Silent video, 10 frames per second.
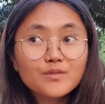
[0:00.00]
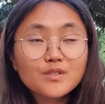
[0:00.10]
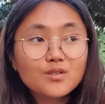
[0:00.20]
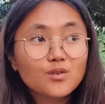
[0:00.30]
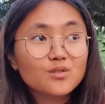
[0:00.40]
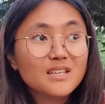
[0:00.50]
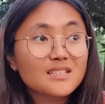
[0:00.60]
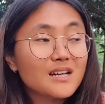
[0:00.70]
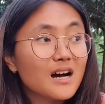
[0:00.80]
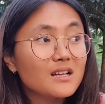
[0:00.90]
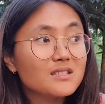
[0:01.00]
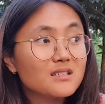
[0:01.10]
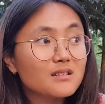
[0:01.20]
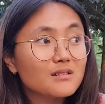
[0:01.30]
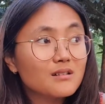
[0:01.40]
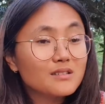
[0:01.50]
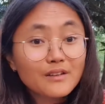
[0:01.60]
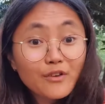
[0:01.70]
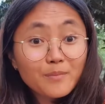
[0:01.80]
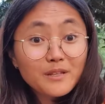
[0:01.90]
so that card
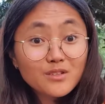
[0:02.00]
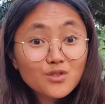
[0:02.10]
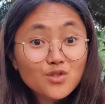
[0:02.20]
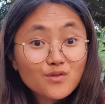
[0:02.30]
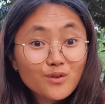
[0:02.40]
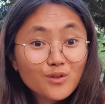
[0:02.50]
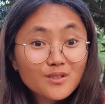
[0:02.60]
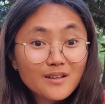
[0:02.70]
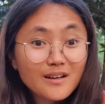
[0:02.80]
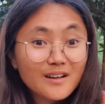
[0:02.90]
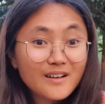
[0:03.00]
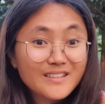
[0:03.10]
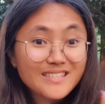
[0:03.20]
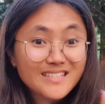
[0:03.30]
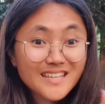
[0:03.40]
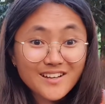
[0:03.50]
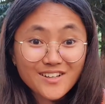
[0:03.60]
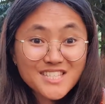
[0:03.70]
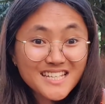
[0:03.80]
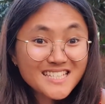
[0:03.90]
never been useful since I
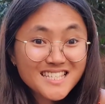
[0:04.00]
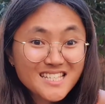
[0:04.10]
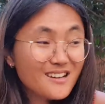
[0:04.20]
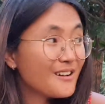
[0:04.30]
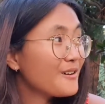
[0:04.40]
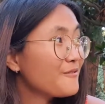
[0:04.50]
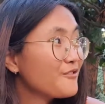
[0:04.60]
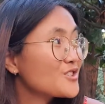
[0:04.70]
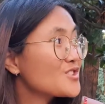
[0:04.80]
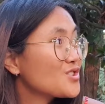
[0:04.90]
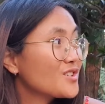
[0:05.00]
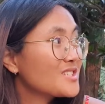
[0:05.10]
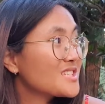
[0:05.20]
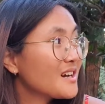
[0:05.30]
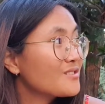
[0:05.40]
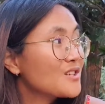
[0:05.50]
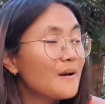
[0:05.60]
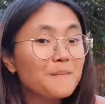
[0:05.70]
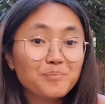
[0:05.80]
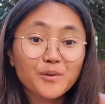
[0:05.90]
got it for the student discount,
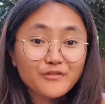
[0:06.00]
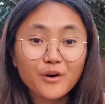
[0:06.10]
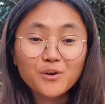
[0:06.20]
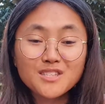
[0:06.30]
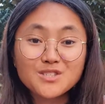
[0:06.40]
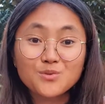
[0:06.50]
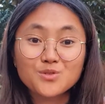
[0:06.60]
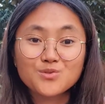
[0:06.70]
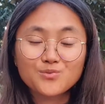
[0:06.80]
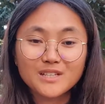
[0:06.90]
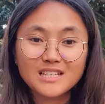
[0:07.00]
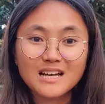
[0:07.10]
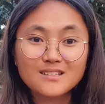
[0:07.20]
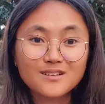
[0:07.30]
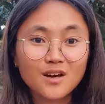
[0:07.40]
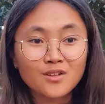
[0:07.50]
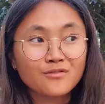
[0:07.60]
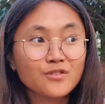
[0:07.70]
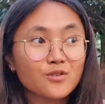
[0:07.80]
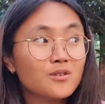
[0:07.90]
but for once it was really like
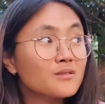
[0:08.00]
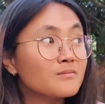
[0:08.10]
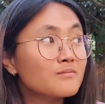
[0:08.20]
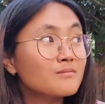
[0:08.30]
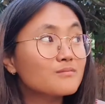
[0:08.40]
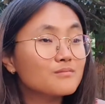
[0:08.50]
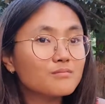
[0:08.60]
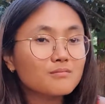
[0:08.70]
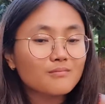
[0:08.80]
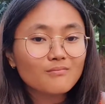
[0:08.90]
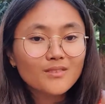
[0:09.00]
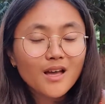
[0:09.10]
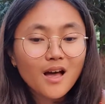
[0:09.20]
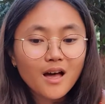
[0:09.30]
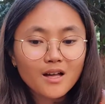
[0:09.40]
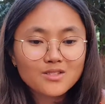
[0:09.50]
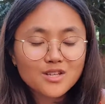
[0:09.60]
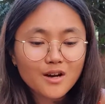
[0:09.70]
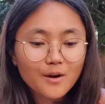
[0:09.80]
handful. And